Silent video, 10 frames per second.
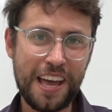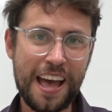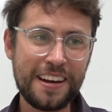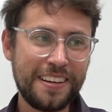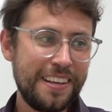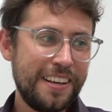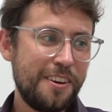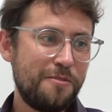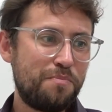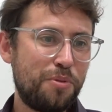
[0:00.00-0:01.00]
can.
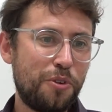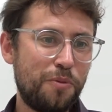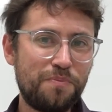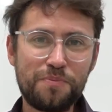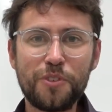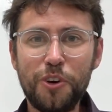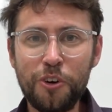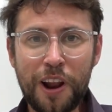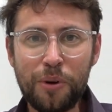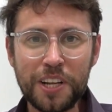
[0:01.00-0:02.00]
But
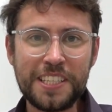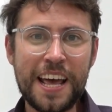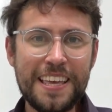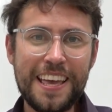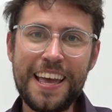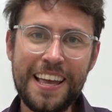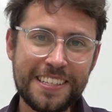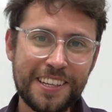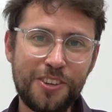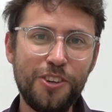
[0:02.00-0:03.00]
all I want to say
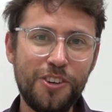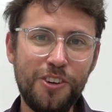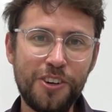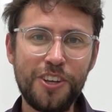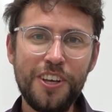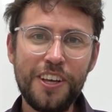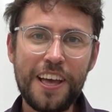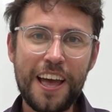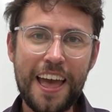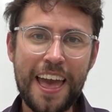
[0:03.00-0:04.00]
is good luck,
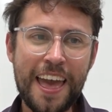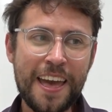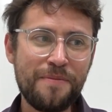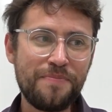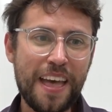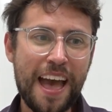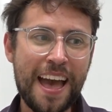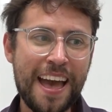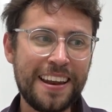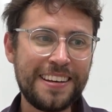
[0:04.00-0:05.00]

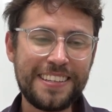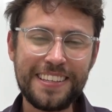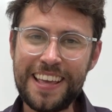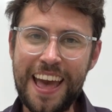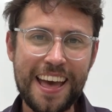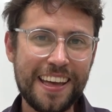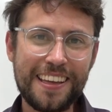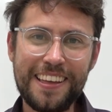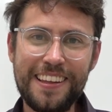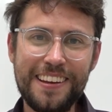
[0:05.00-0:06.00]
and
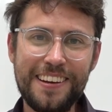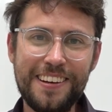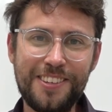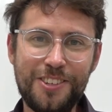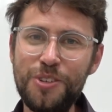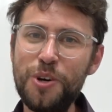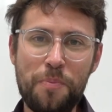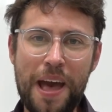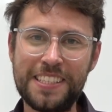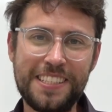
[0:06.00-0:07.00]
yeah, do your
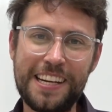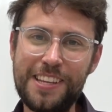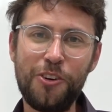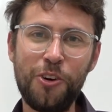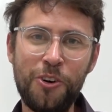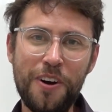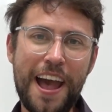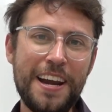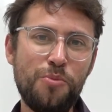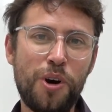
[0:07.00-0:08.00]
best. That's all
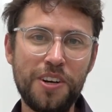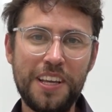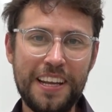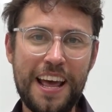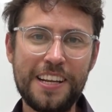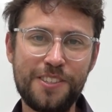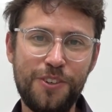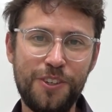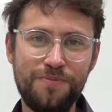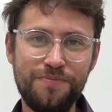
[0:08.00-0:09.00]
anyone can ask
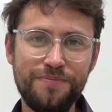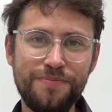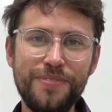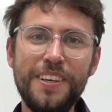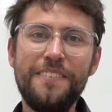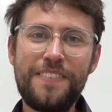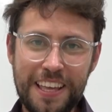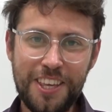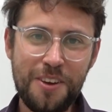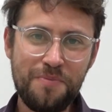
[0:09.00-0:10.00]
for.
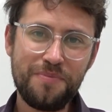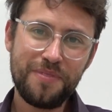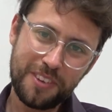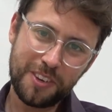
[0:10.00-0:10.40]
Thank you.